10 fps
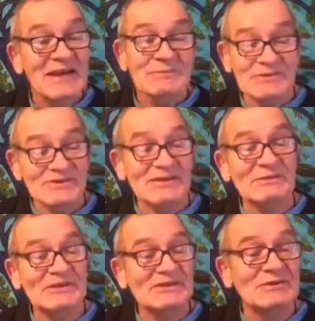But there
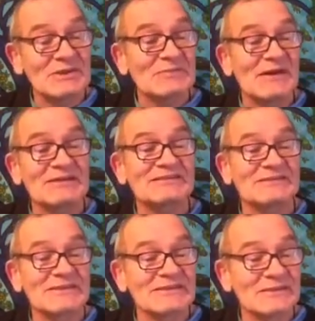we go, we're past
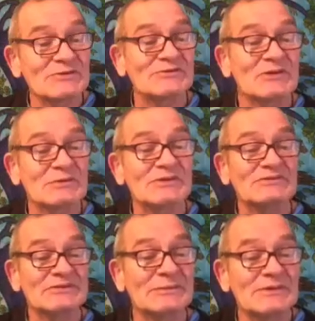it. You know, the full
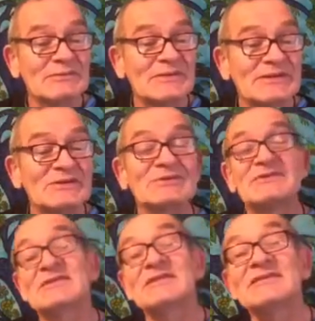moon's coming up in 0
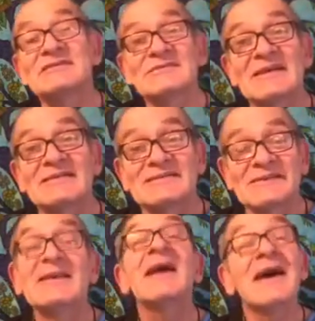degrees of Cancer,